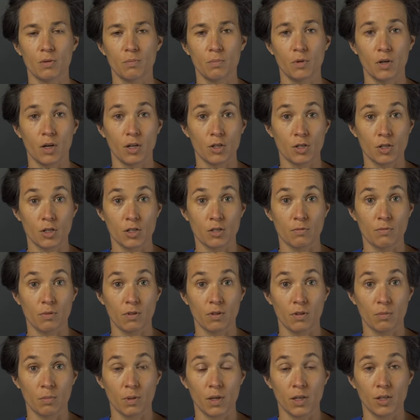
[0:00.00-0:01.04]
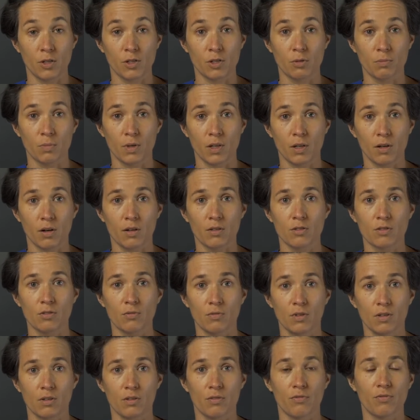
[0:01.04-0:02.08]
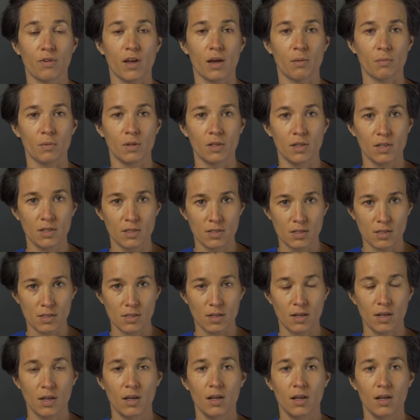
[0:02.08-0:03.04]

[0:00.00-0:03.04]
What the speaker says: not just with the patient, but also with the families.